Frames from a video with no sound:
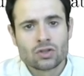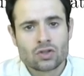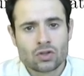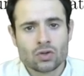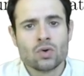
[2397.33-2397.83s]

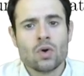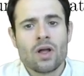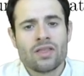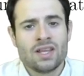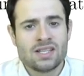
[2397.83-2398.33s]
to
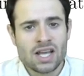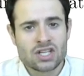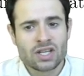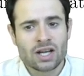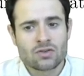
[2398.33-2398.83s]
these
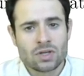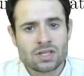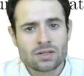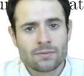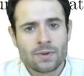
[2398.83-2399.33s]
Asian
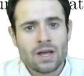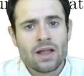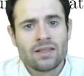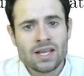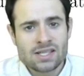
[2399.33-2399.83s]
countries.
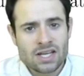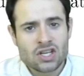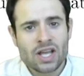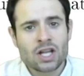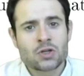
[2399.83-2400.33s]
These
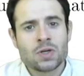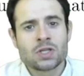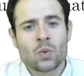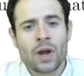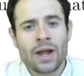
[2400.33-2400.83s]
Asian
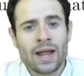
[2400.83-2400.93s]
countries were